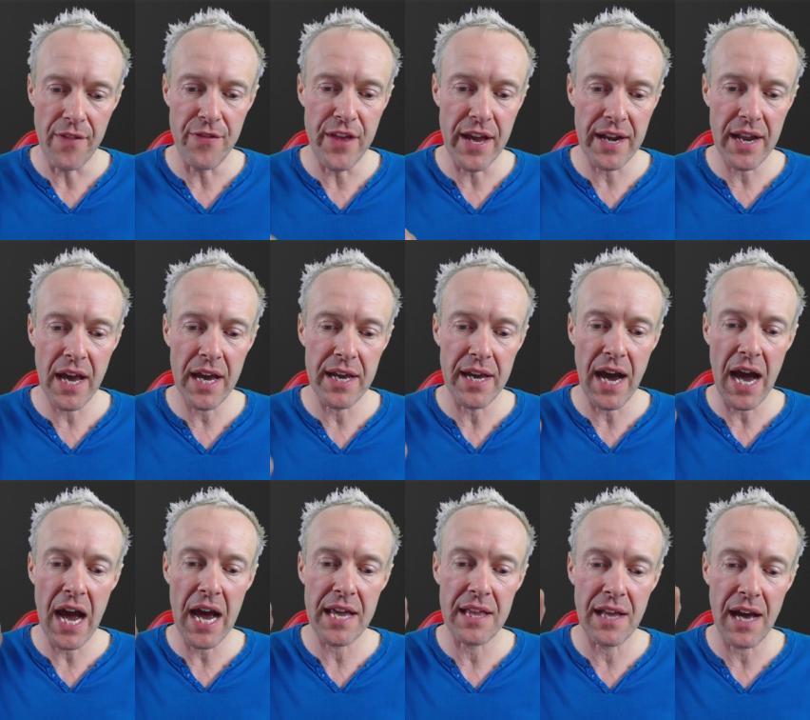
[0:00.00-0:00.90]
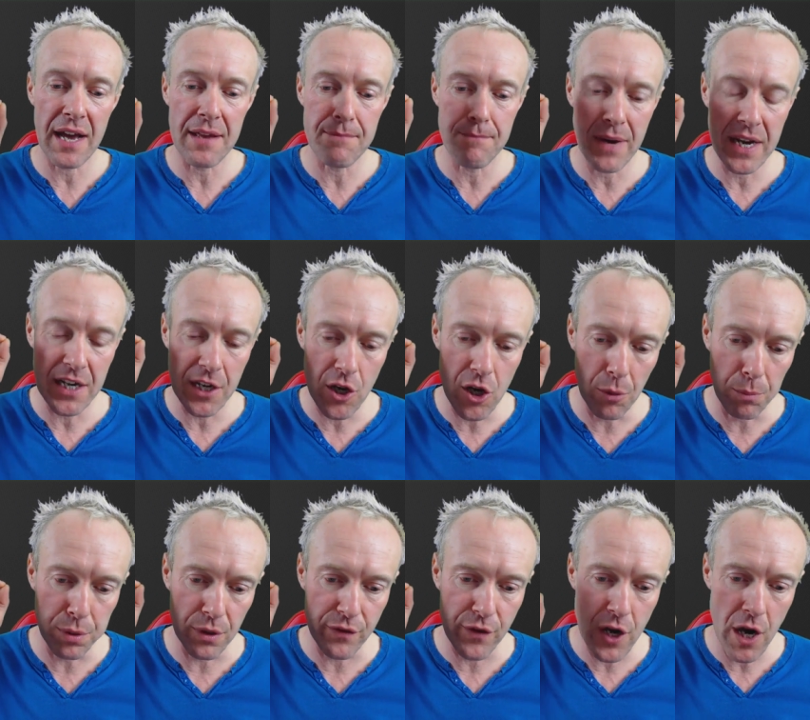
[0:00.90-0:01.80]
and then I, I, I made a
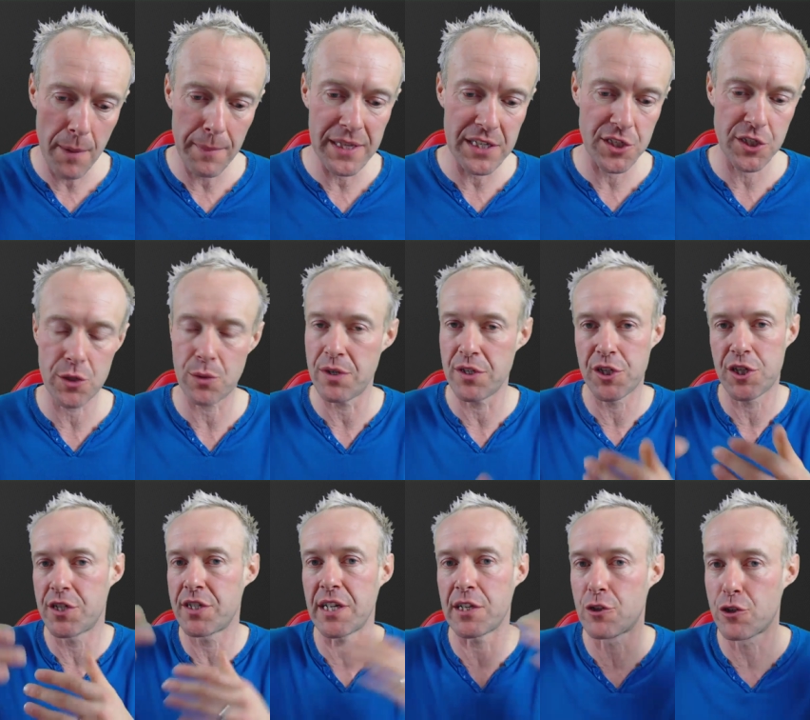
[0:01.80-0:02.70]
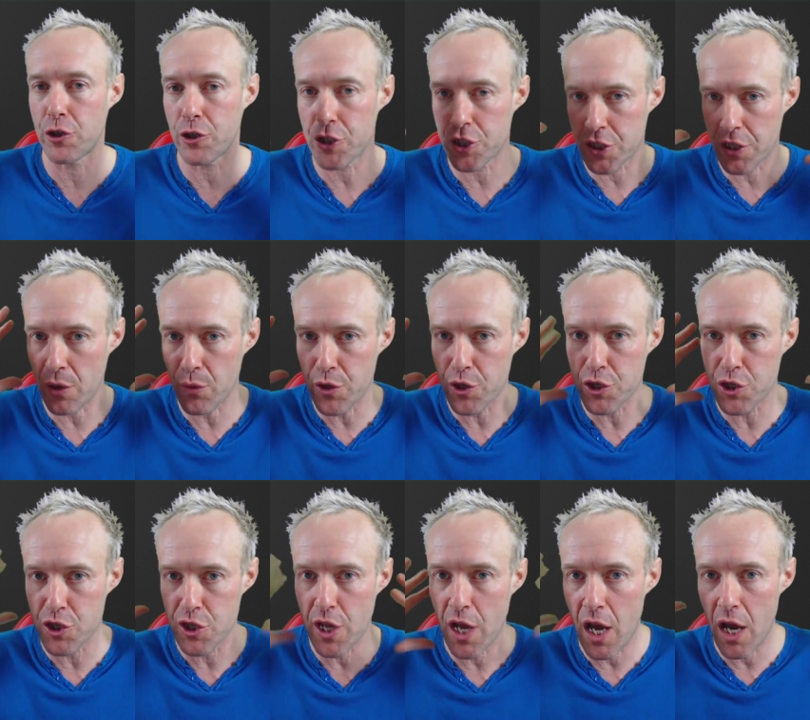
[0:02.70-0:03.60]
couple of comments to her, and she said, just so
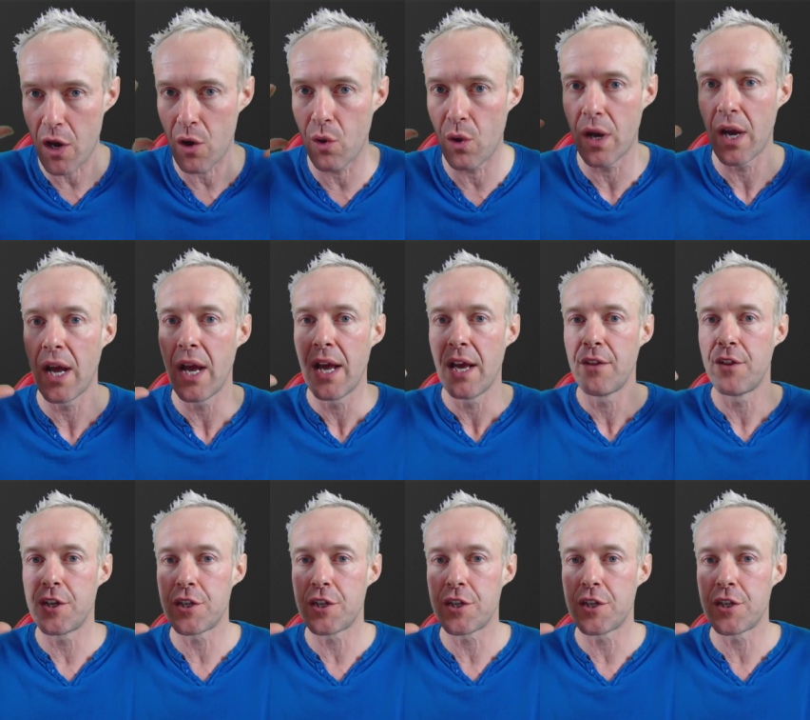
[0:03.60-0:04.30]
there's no